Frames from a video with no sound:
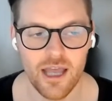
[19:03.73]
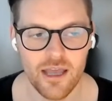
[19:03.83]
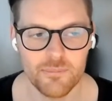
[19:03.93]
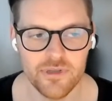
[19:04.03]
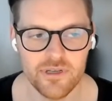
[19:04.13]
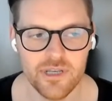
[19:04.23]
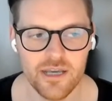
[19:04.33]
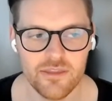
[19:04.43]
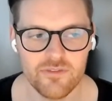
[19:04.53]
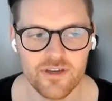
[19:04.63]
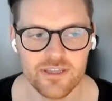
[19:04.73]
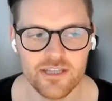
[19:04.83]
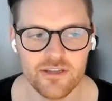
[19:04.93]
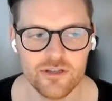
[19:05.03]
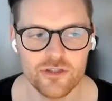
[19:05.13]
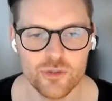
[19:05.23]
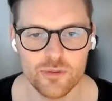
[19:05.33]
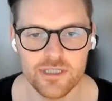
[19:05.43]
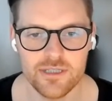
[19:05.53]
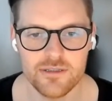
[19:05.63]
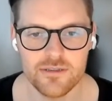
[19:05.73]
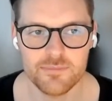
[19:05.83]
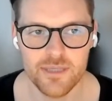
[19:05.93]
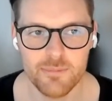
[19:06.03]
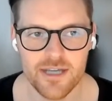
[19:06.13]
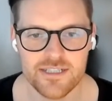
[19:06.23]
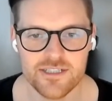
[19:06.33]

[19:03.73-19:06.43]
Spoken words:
But now the fact that you can do it in PMax,